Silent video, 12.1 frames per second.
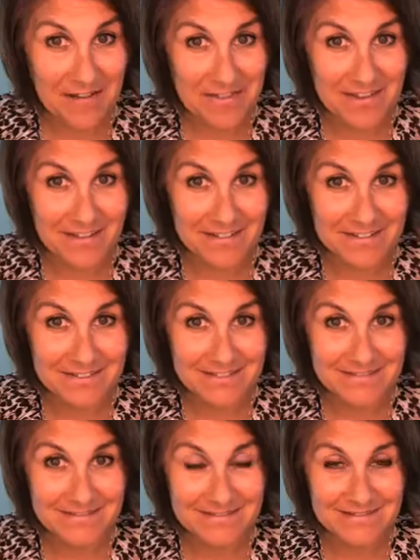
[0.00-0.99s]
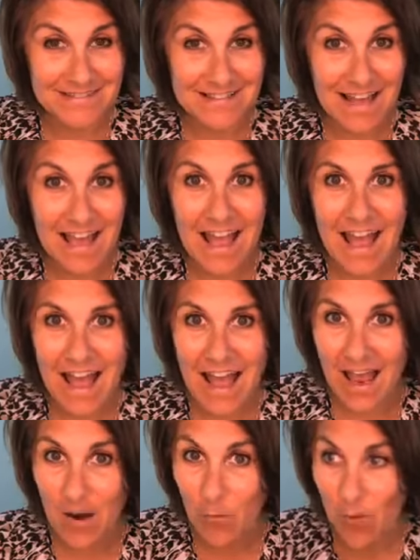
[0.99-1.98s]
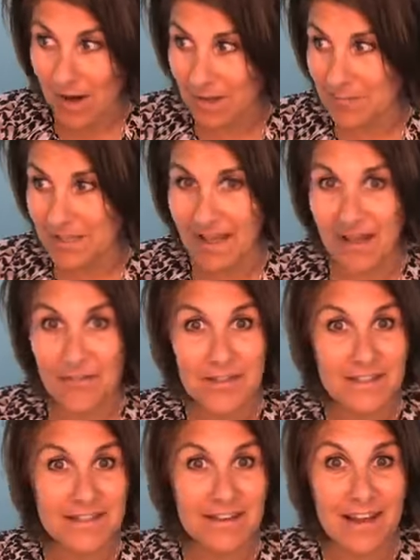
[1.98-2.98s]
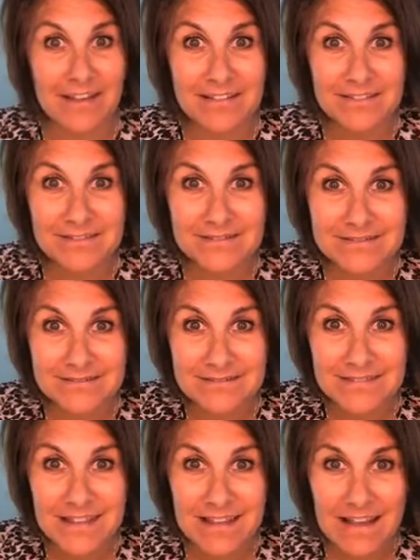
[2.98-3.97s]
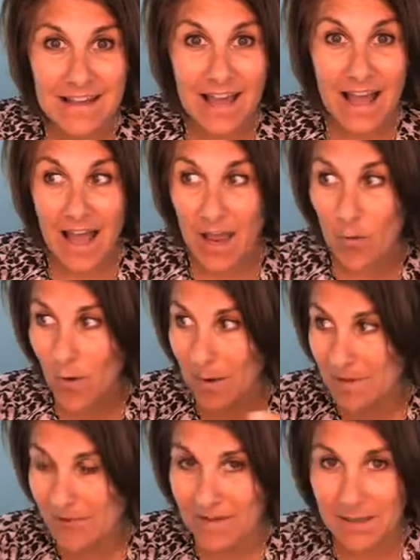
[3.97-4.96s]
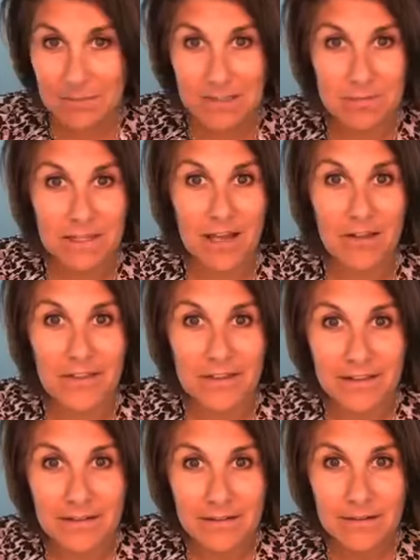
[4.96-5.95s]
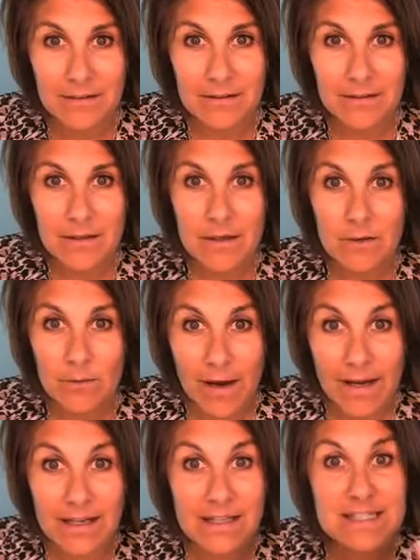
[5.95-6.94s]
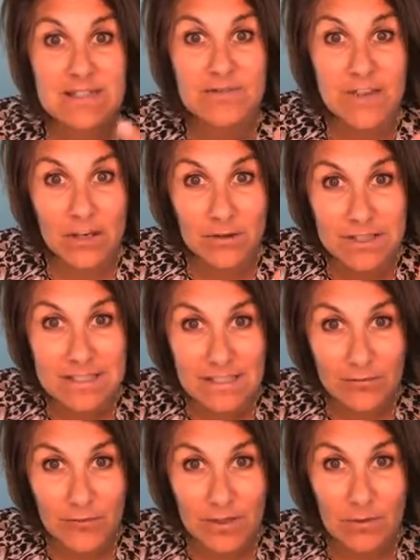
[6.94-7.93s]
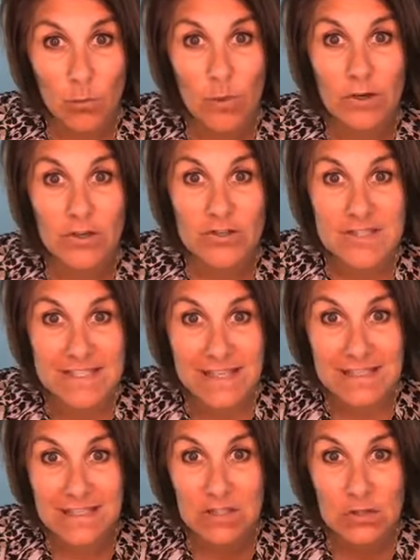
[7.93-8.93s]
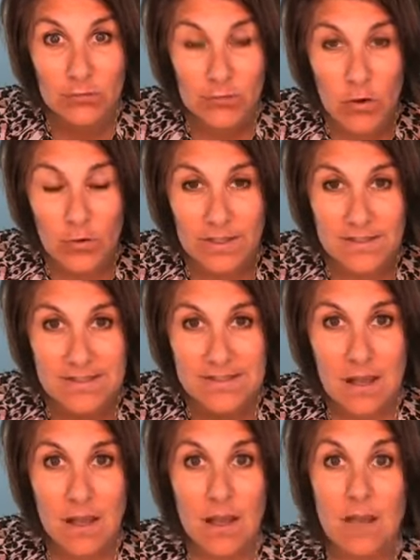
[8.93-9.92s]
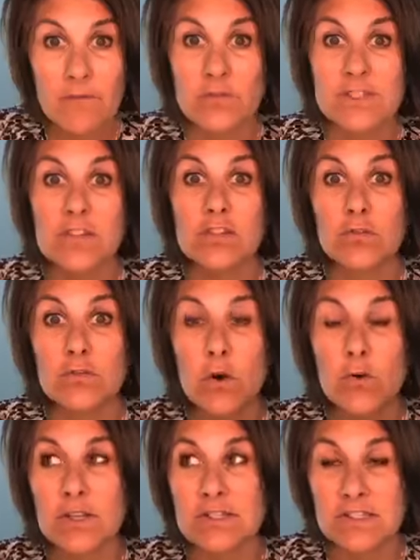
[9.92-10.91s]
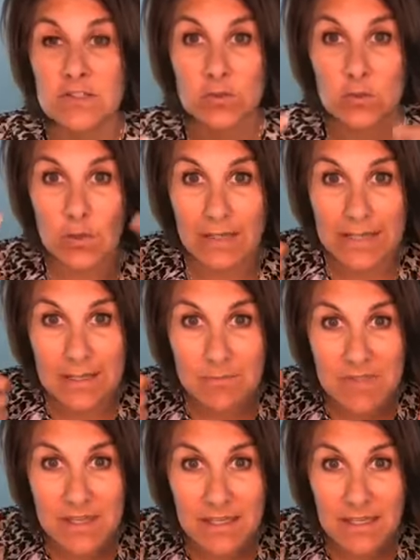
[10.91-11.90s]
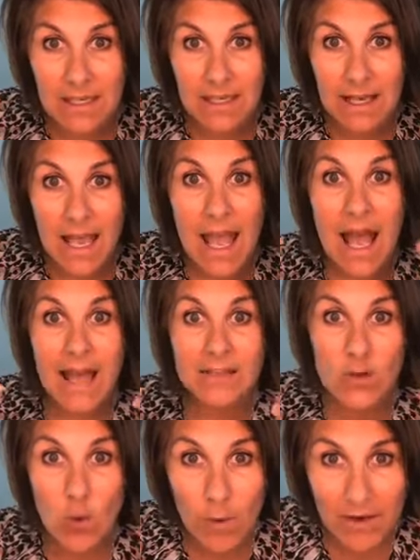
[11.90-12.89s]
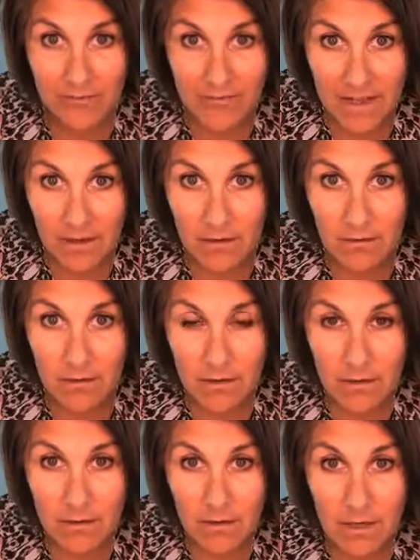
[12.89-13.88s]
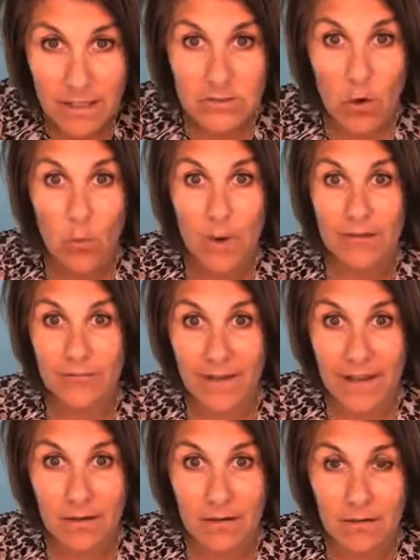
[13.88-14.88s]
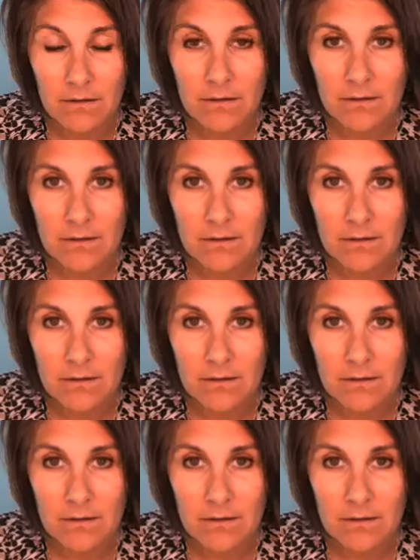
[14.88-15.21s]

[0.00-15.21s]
healthy. I want to be healthy today. I want my family to be healthy, right? It's very different where you're sending your focus. If you send your focus to and keep thinking, I don't want to fail. I don't want to fail.